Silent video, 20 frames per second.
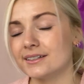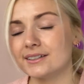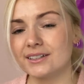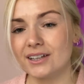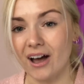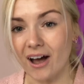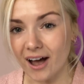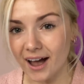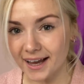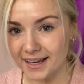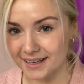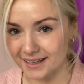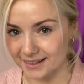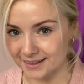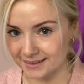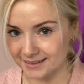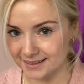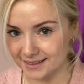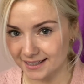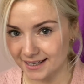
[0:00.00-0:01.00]

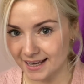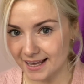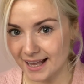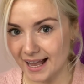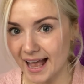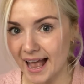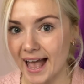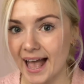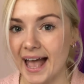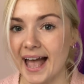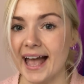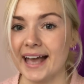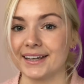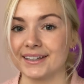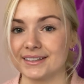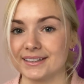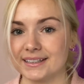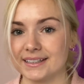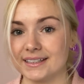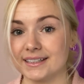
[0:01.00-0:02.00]
tired
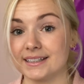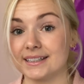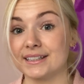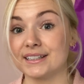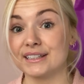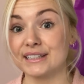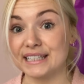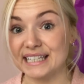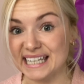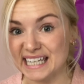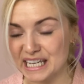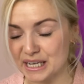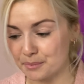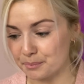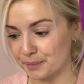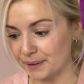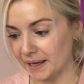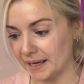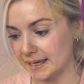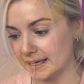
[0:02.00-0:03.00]
and
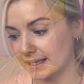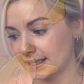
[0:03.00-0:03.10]
sleepy.